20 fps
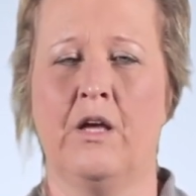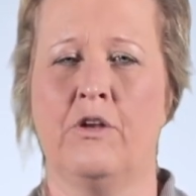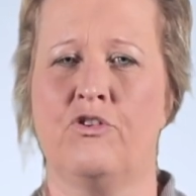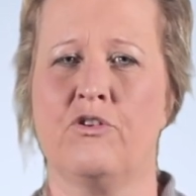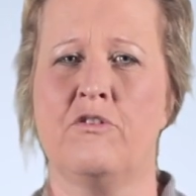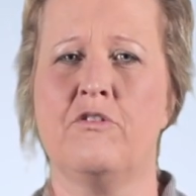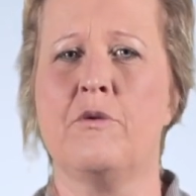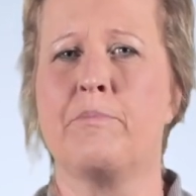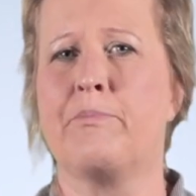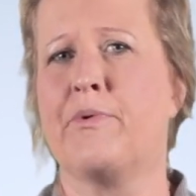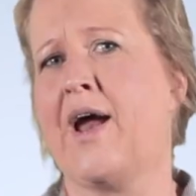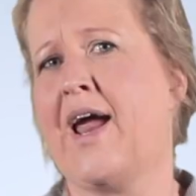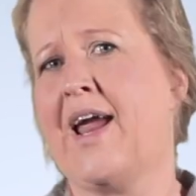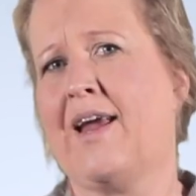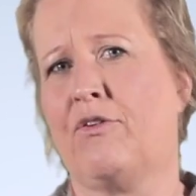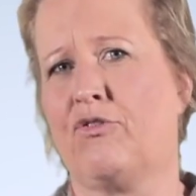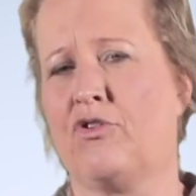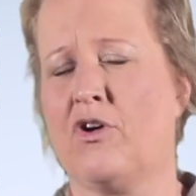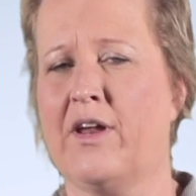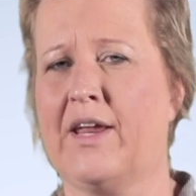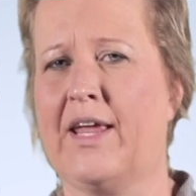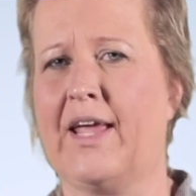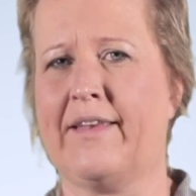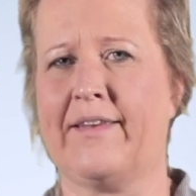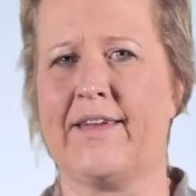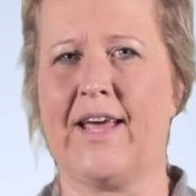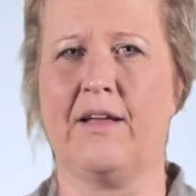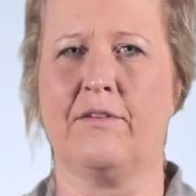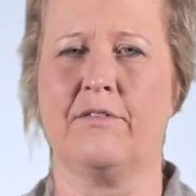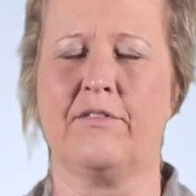During your breaks, try and
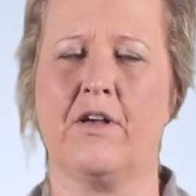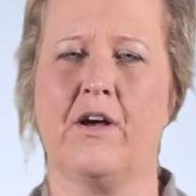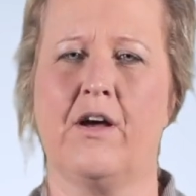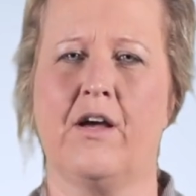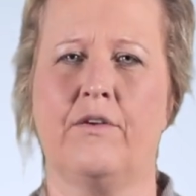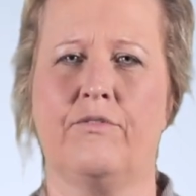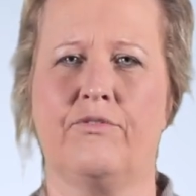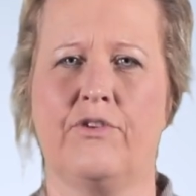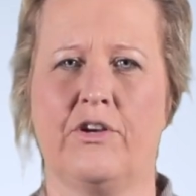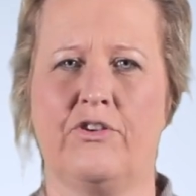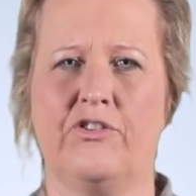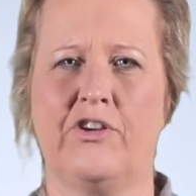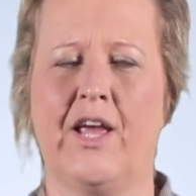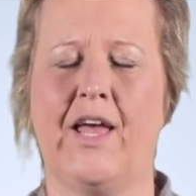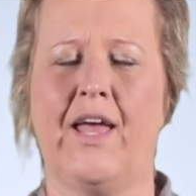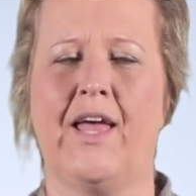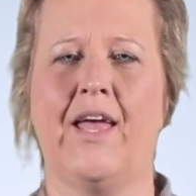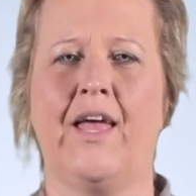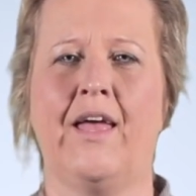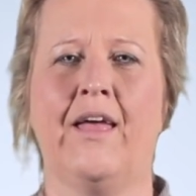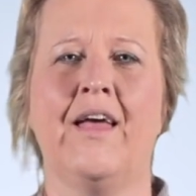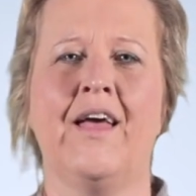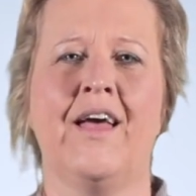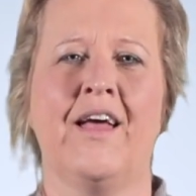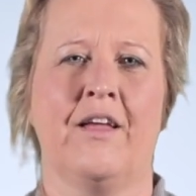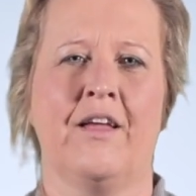get outside, fresh air,